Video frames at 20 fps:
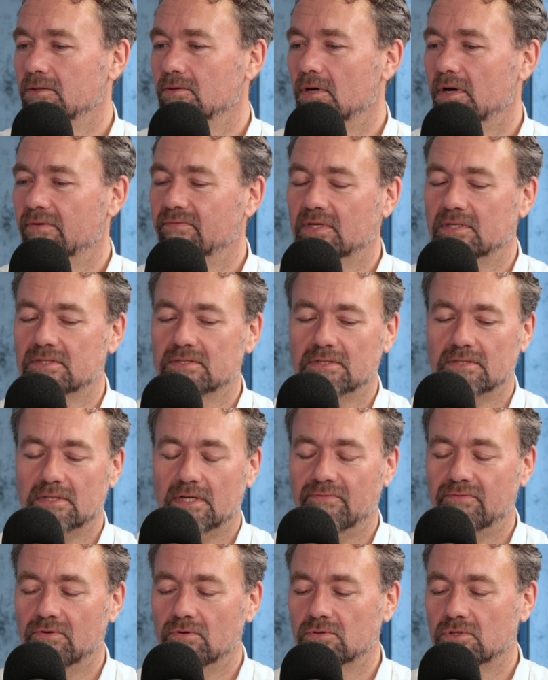you have this,
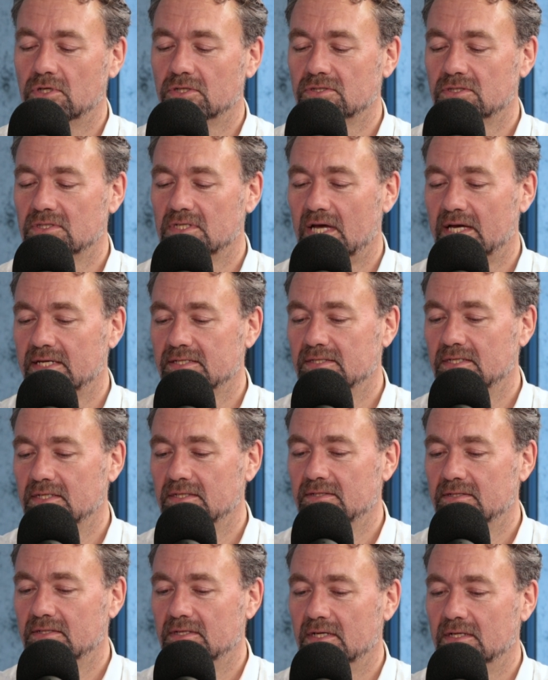if you just taxed
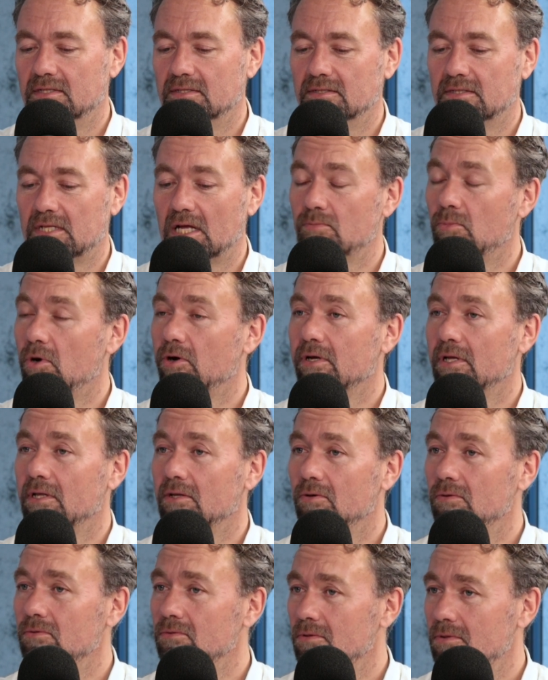it in Denmark
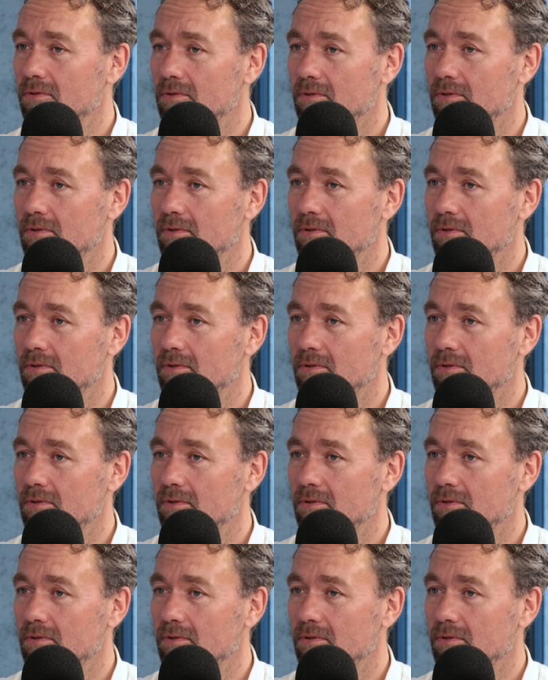alone,